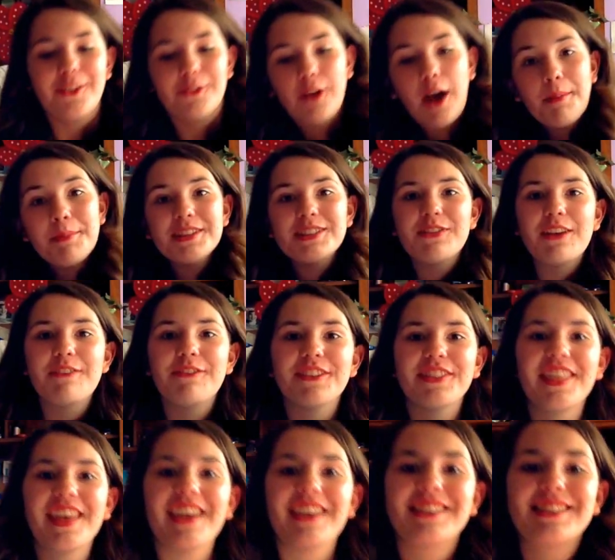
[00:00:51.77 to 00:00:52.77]
Robin's favorite
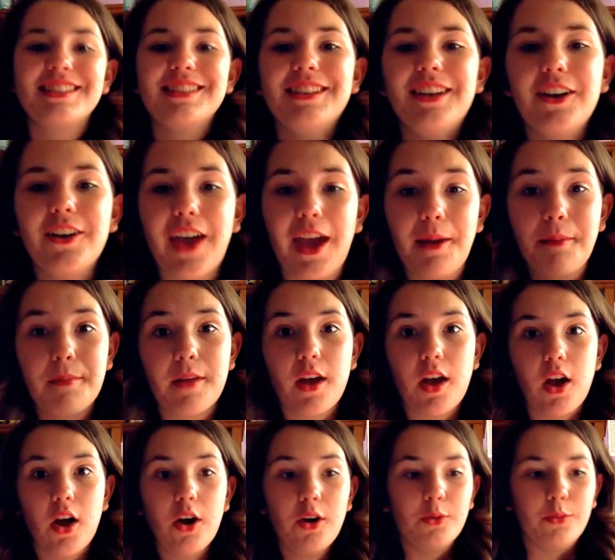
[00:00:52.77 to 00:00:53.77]
things. Okay.
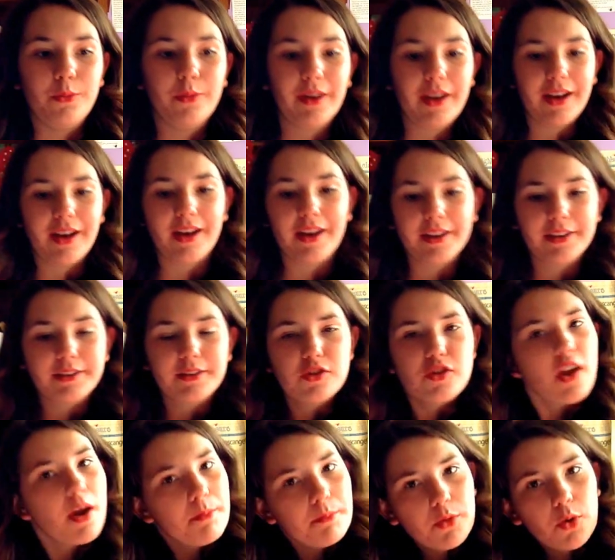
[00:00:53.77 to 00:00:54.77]
Oh,
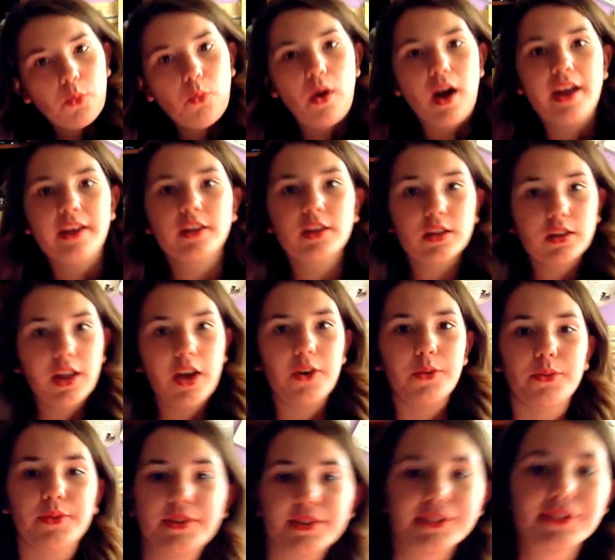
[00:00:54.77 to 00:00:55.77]
number one,
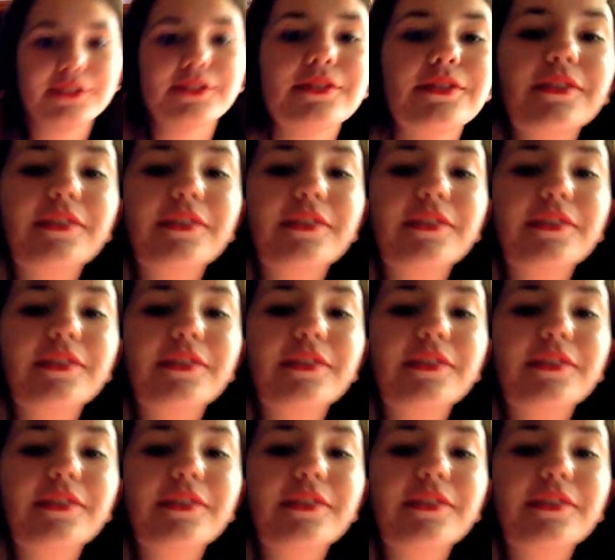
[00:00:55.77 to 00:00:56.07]
clothes.